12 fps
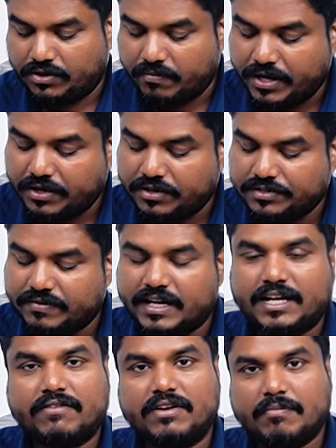tomatoes were
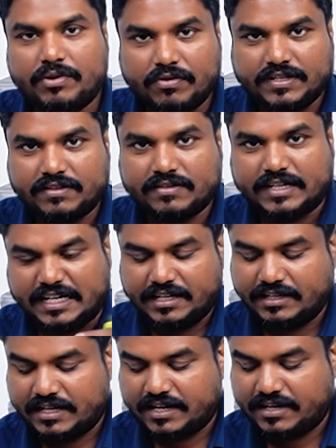developed using this
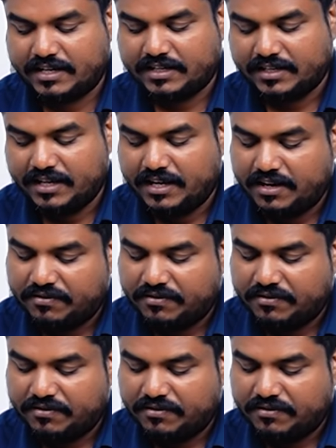editing technique,